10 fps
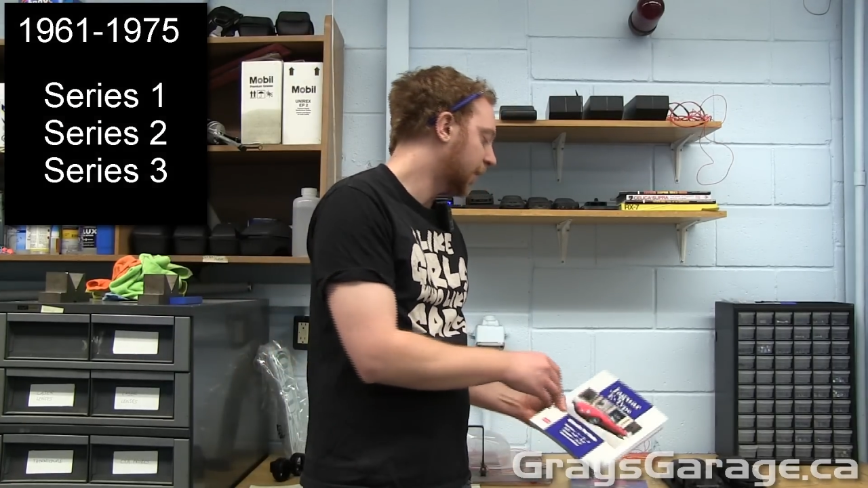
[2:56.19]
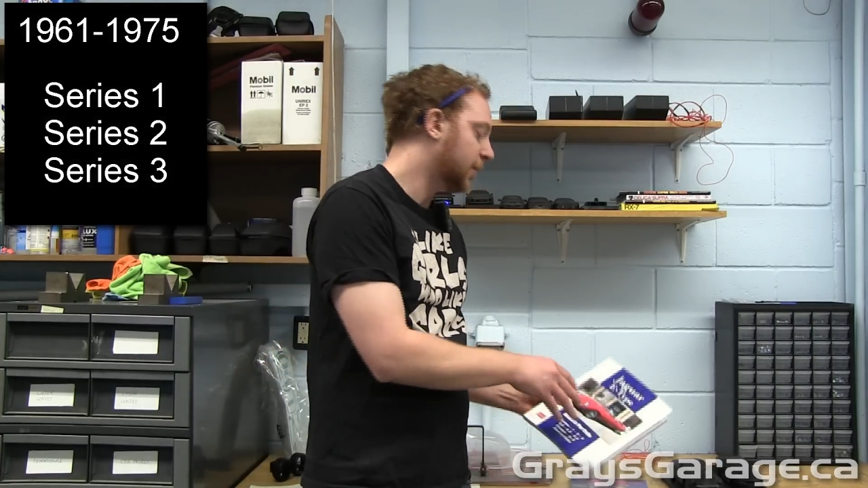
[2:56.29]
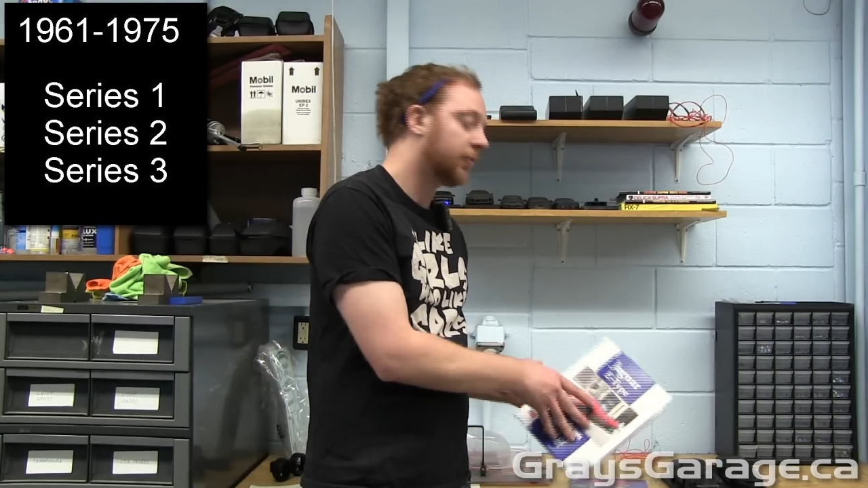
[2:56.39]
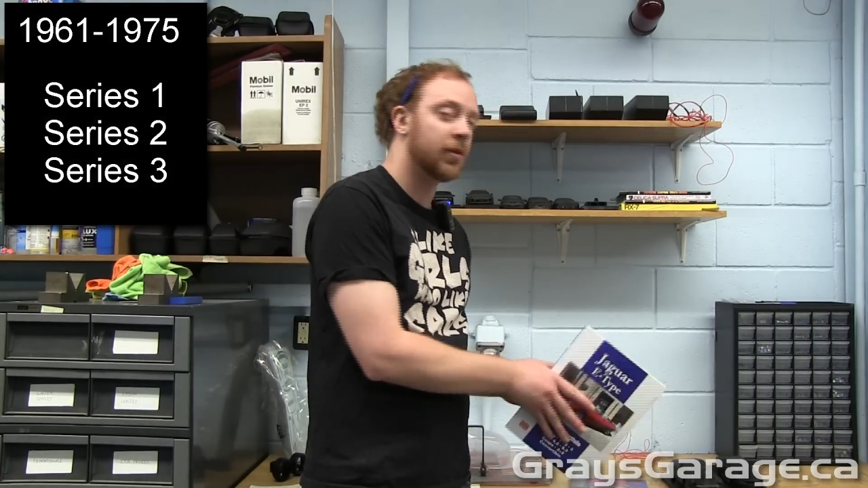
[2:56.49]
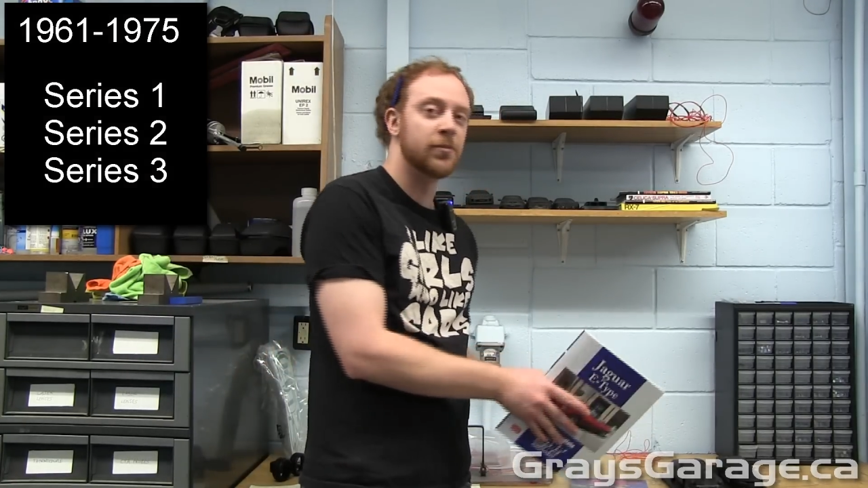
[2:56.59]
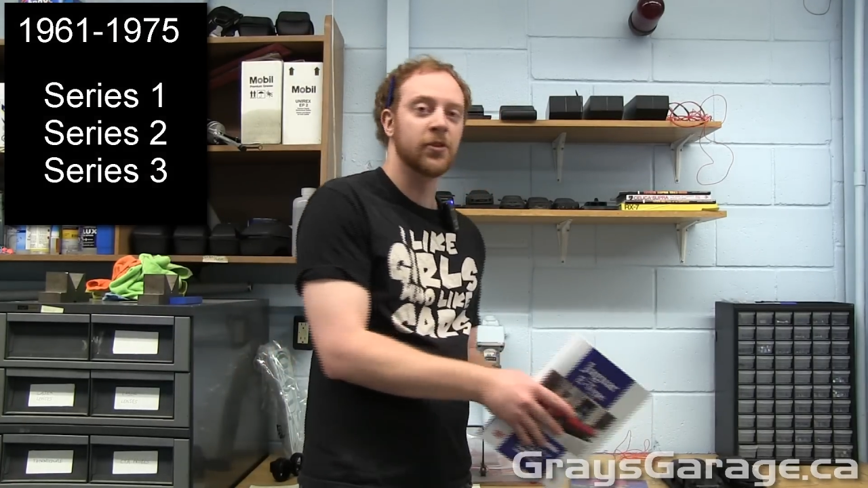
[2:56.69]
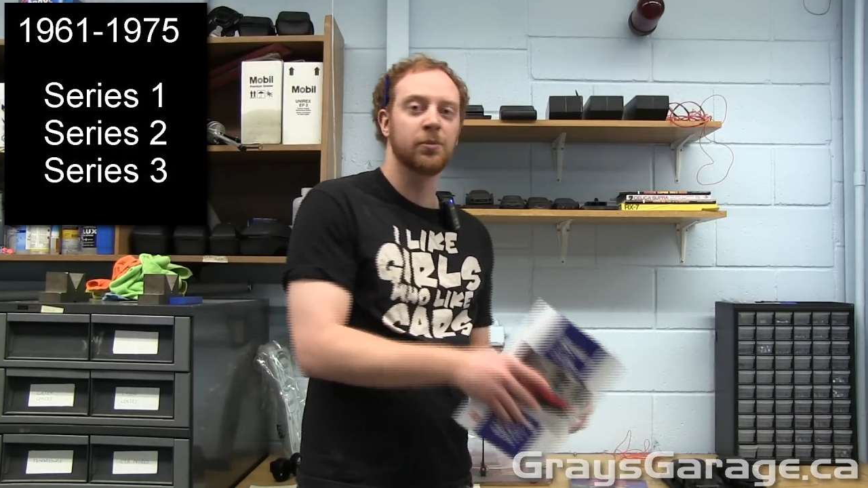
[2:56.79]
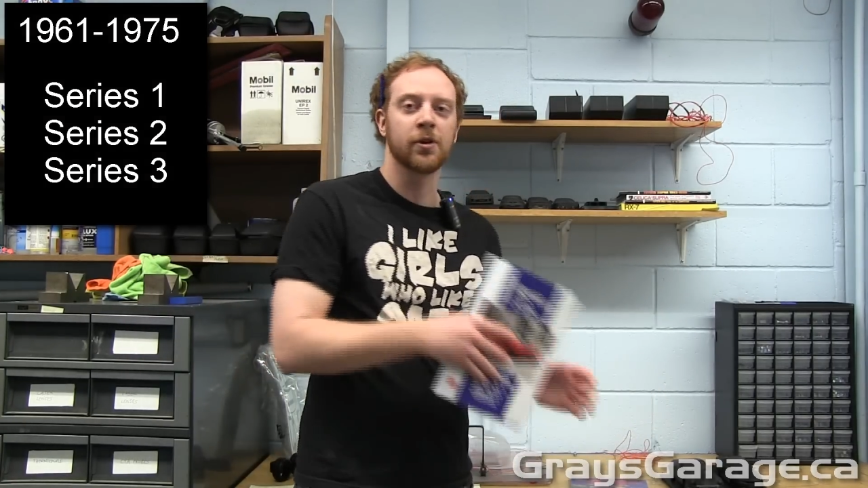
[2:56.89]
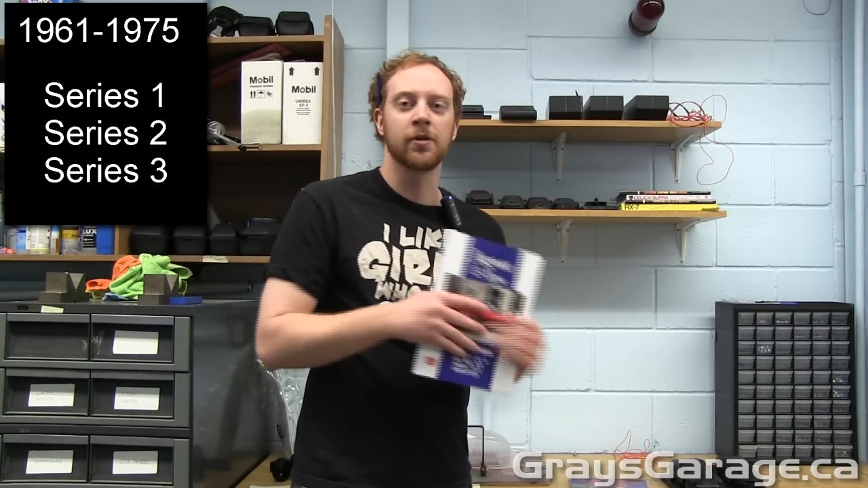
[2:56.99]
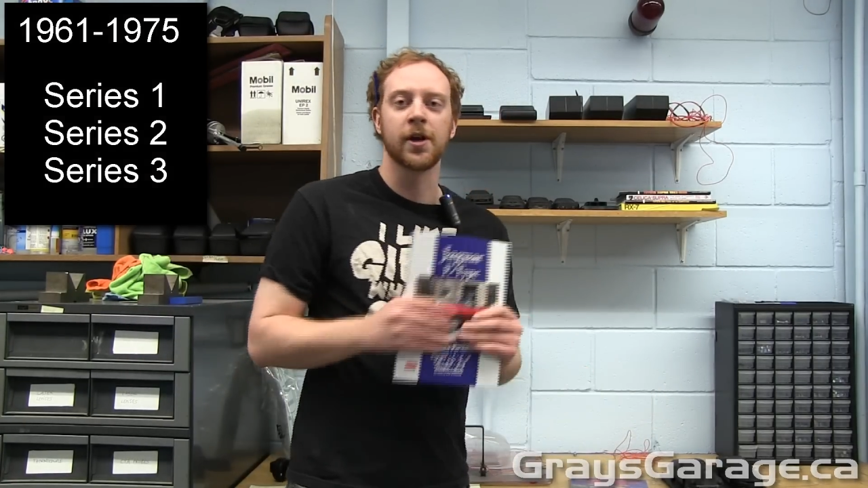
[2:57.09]
coming from
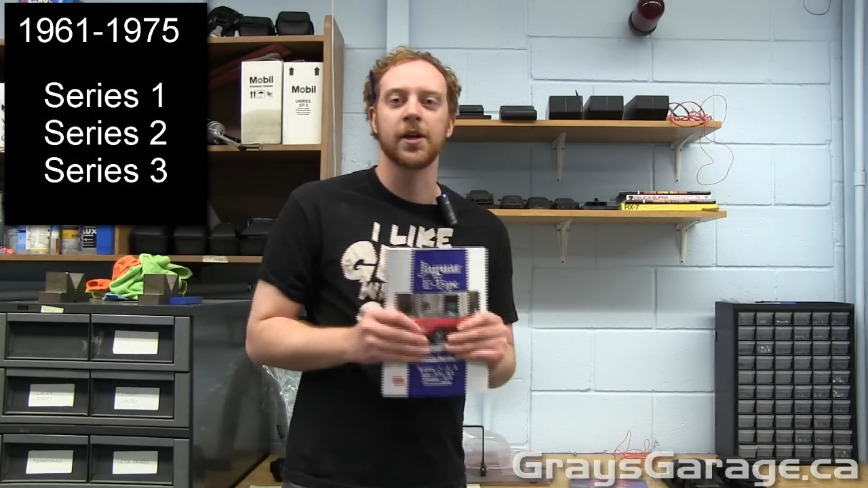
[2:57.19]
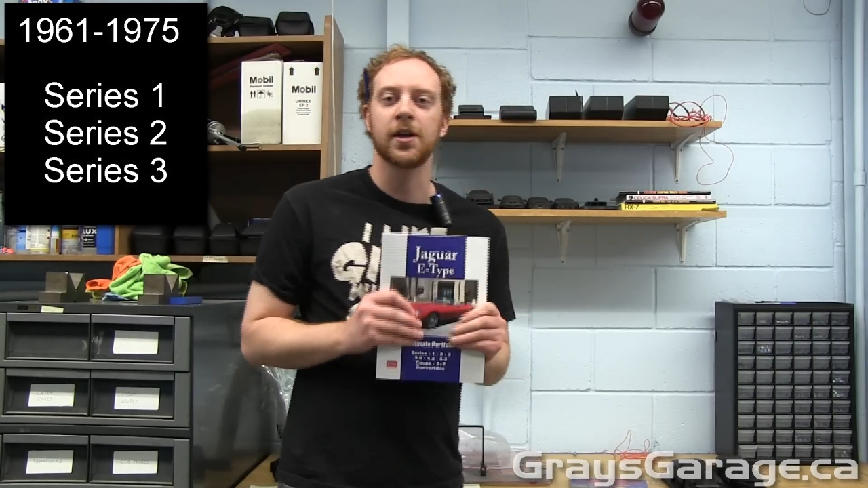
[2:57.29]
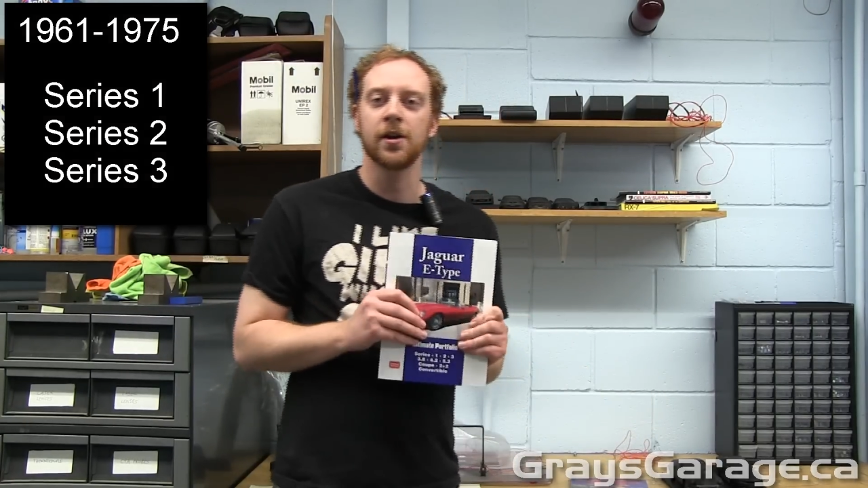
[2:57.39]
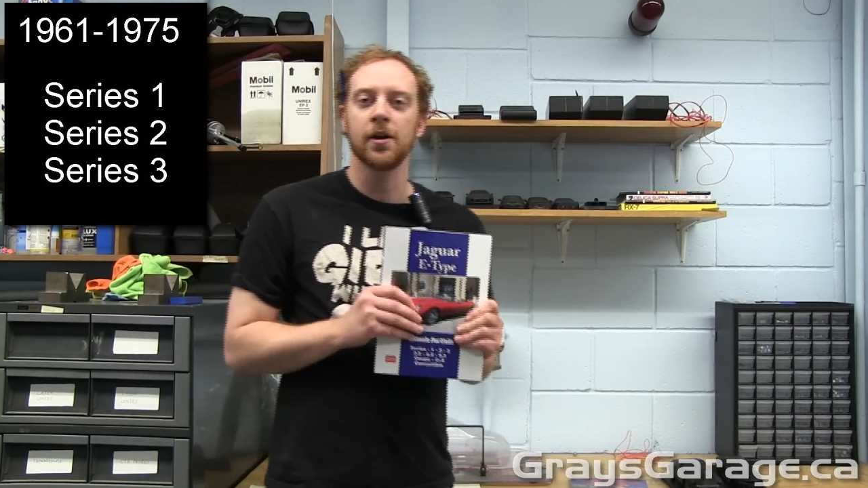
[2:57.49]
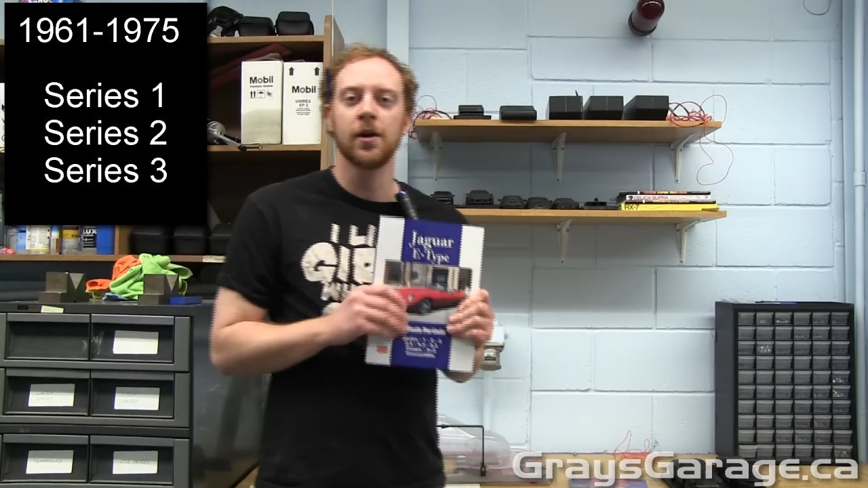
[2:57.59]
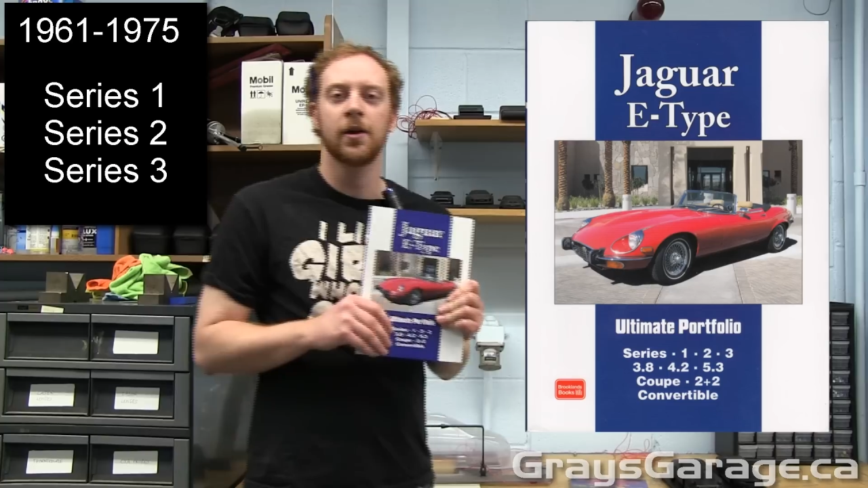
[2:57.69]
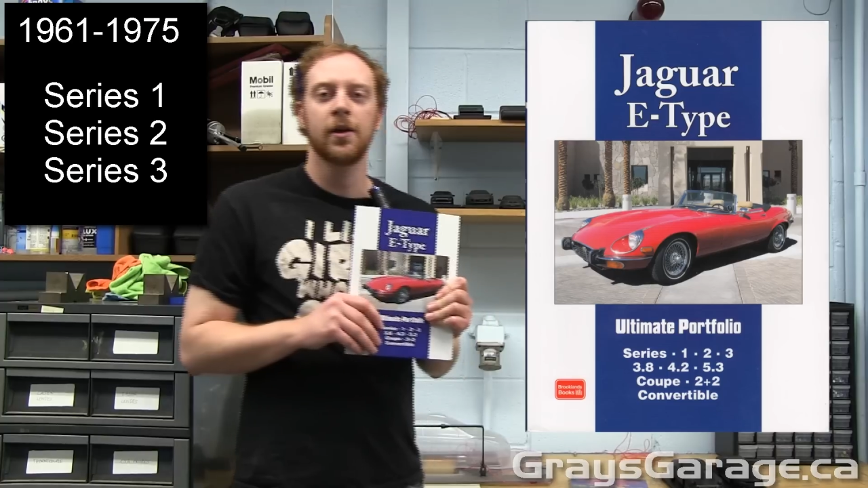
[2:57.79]
this book right here.